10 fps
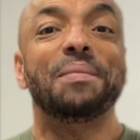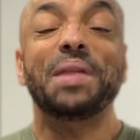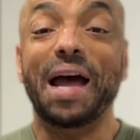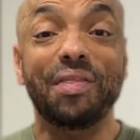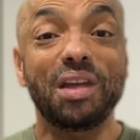
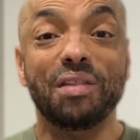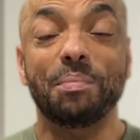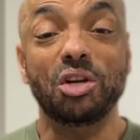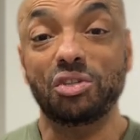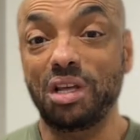and
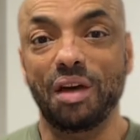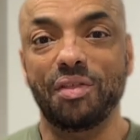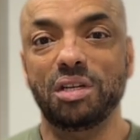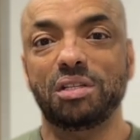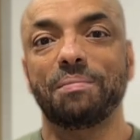most of the
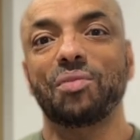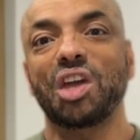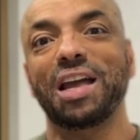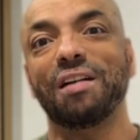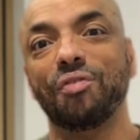others,
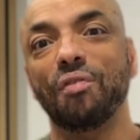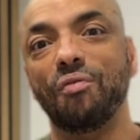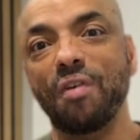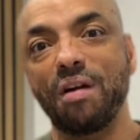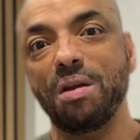they have the
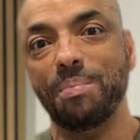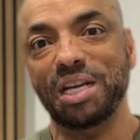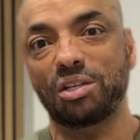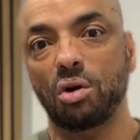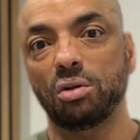very
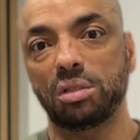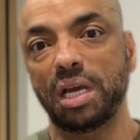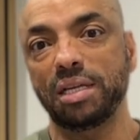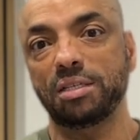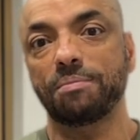best
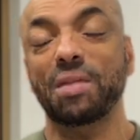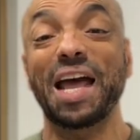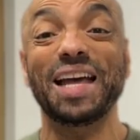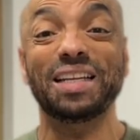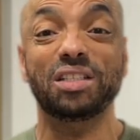content.
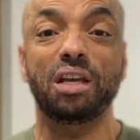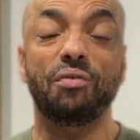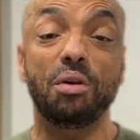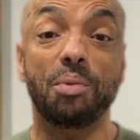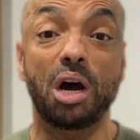And if
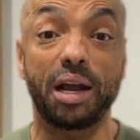you buy an